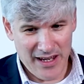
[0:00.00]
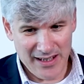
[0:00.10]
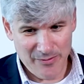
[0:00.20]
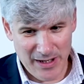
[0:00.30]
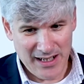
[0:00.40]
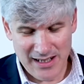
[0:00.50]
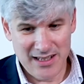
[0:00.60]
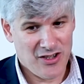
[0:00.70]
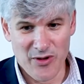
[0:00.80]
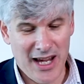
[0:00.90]
they expect
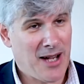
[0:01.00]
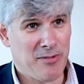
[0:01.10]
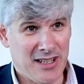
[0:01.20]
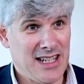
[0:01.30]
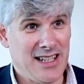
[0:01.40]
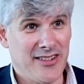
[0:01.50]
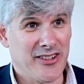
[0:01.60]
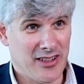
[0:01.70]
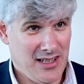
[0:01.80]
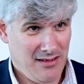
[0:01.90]
it to happen
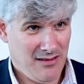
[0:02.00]
easily.